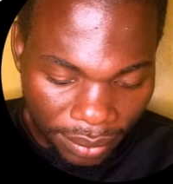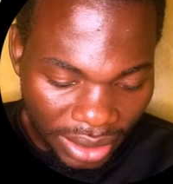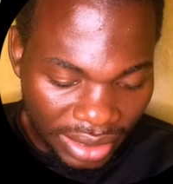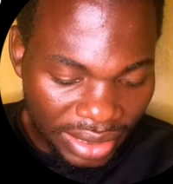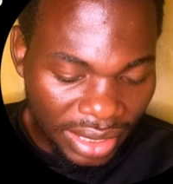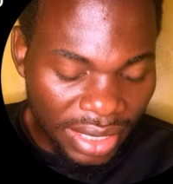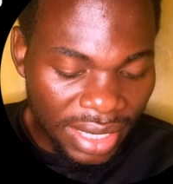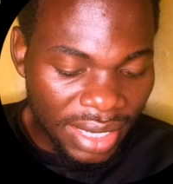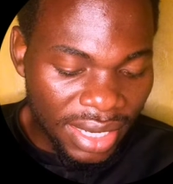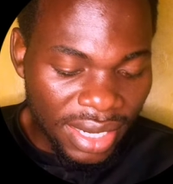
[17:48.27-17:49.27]
Enter.
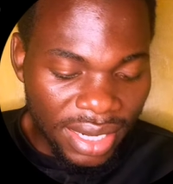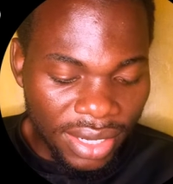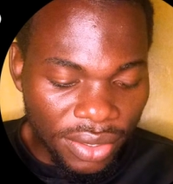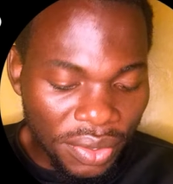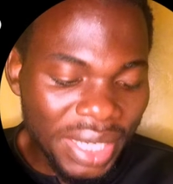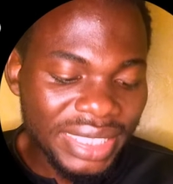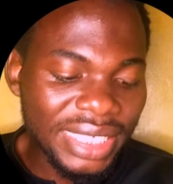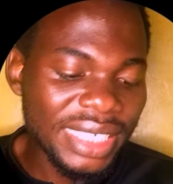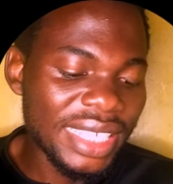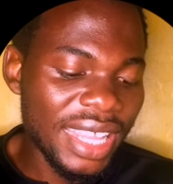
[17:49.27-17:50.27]
You can see
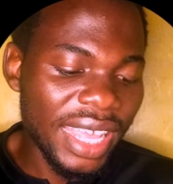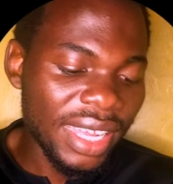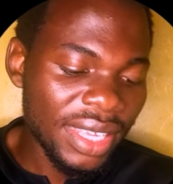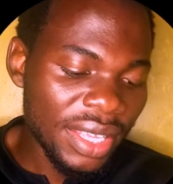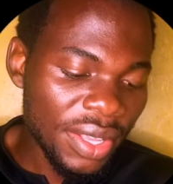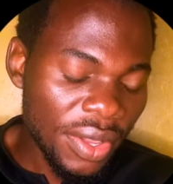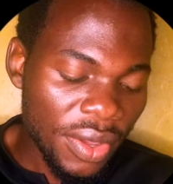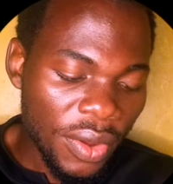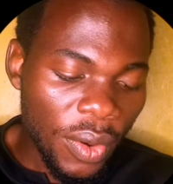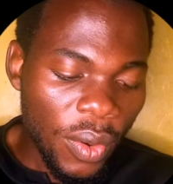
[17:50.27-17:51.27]
it's there.
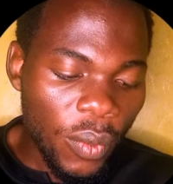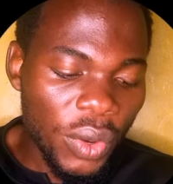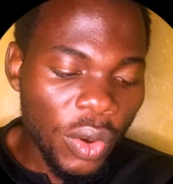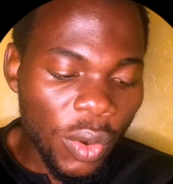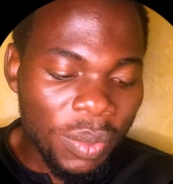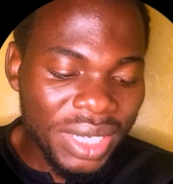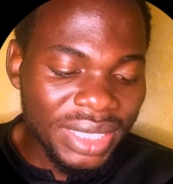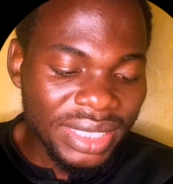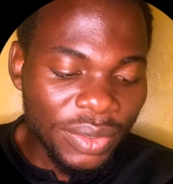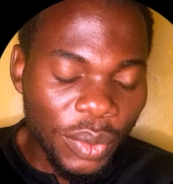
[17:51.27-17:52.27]
We
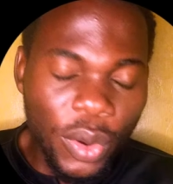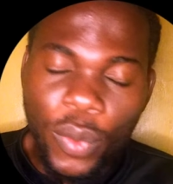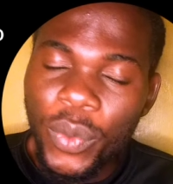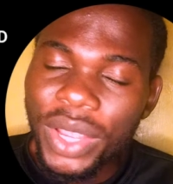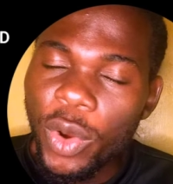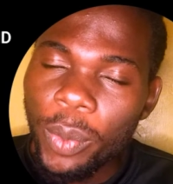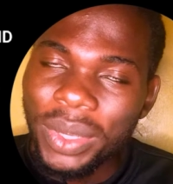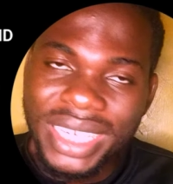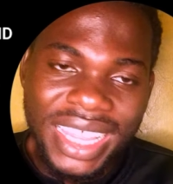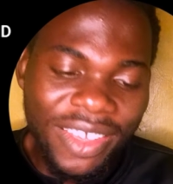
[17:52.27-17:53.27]

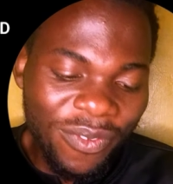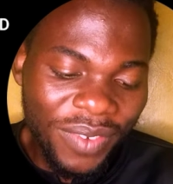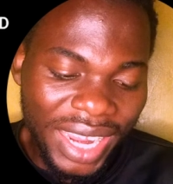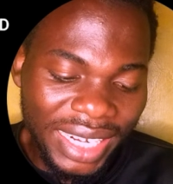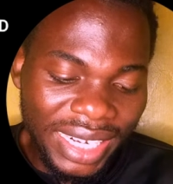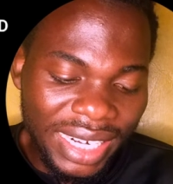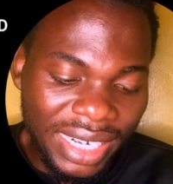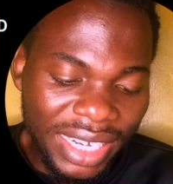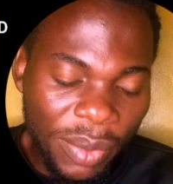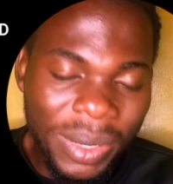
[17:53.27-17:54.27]
copied the file
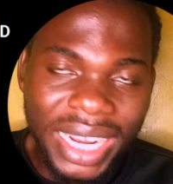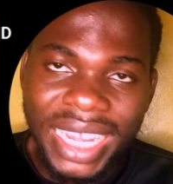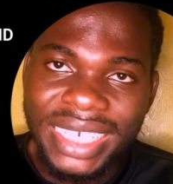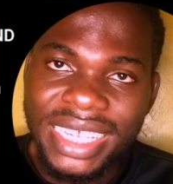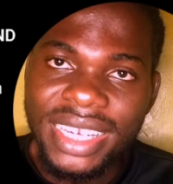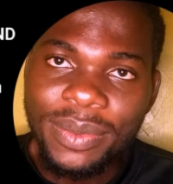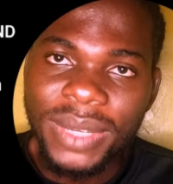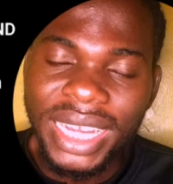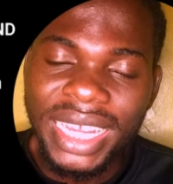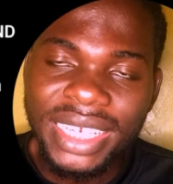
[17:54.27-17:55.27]
name
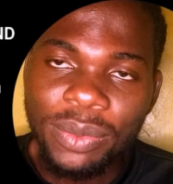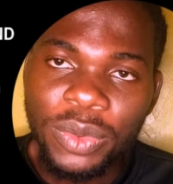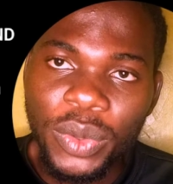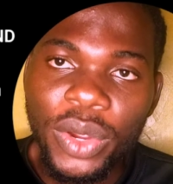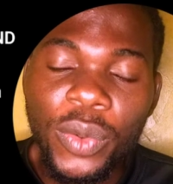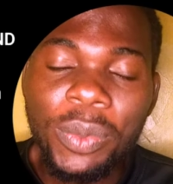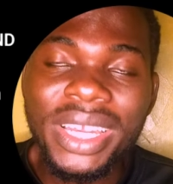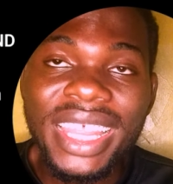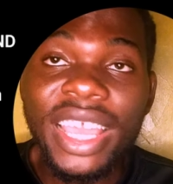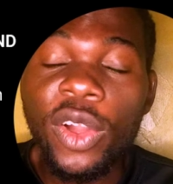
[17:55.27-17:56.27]
academy. We copied
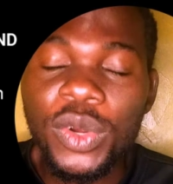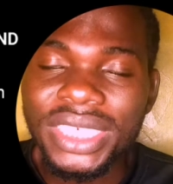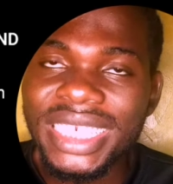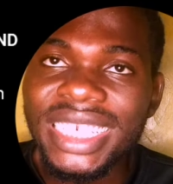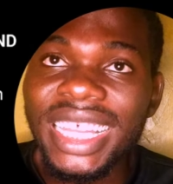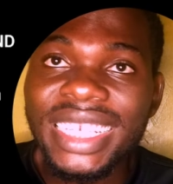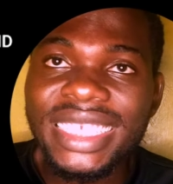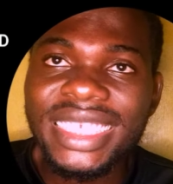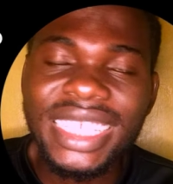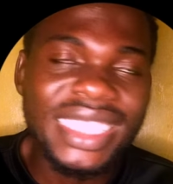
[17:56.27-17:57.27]
the content that
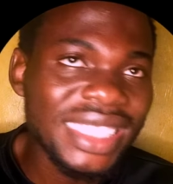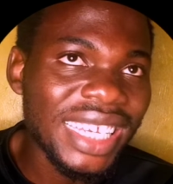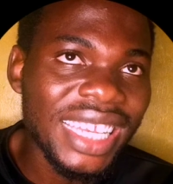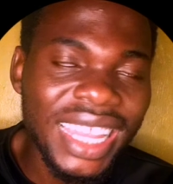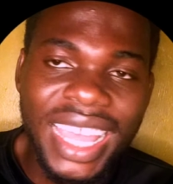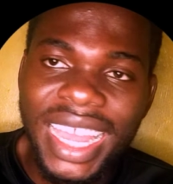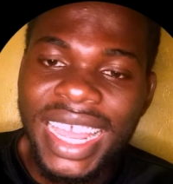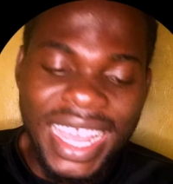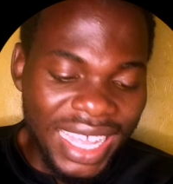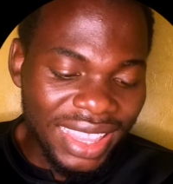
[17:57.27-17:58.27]
is inside there.
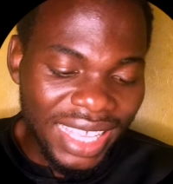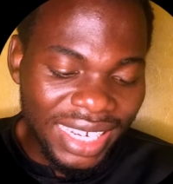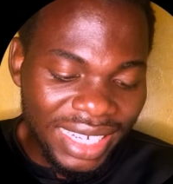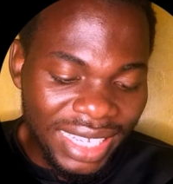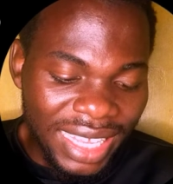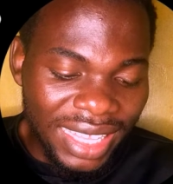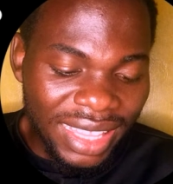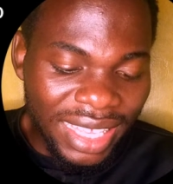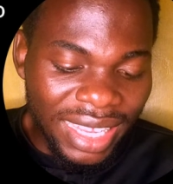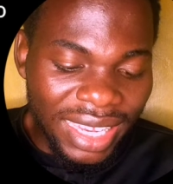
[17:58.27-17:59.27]
Then
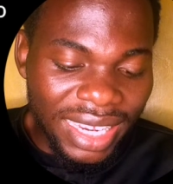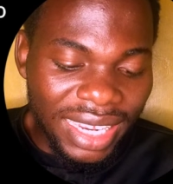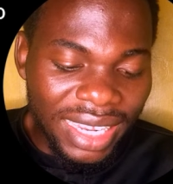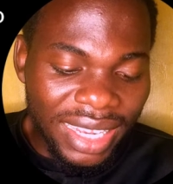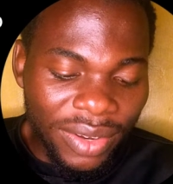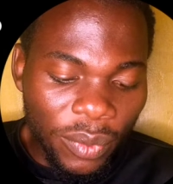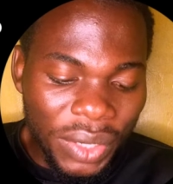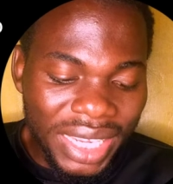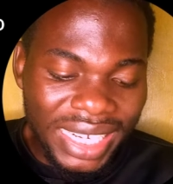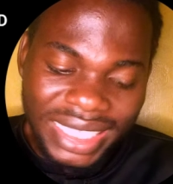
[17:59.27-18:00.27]
we
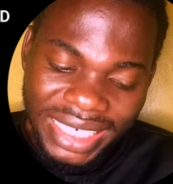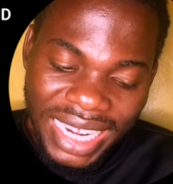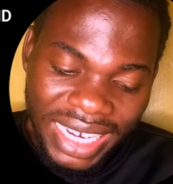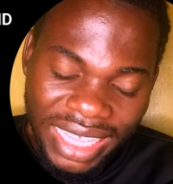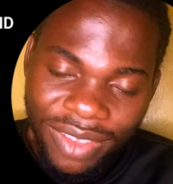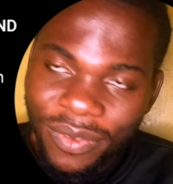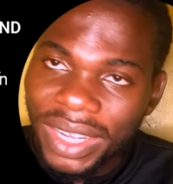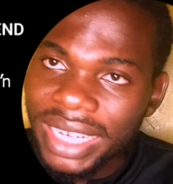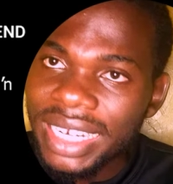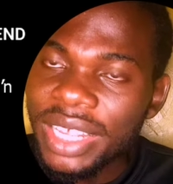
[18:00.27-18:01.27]
created another
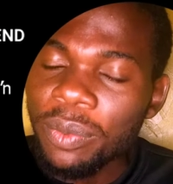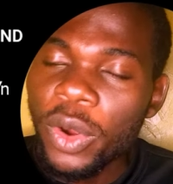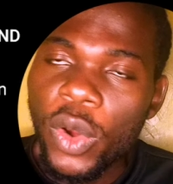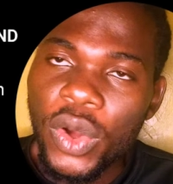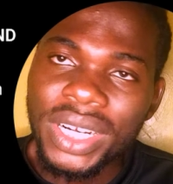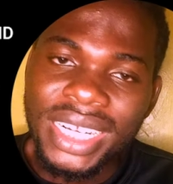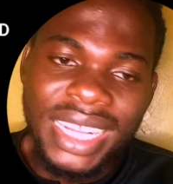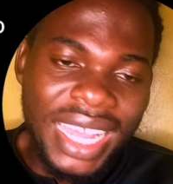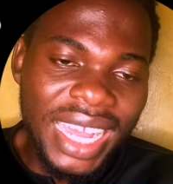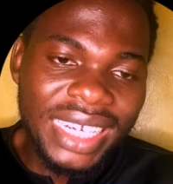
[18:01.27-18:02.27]
file named code,
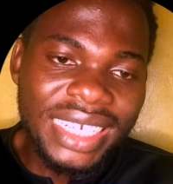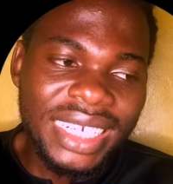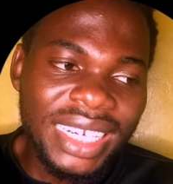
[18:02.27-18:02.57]
and